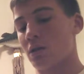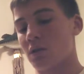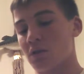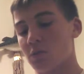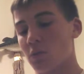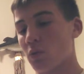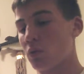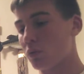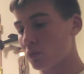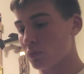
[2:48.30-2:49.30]
This
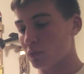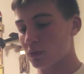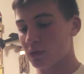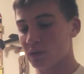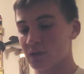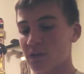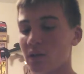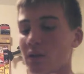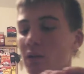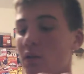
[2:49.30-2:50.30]
pole is
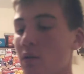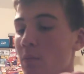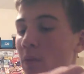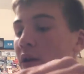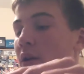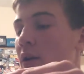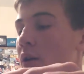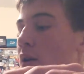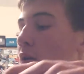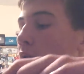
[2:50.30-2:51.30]
an
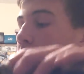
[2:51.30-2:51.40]
American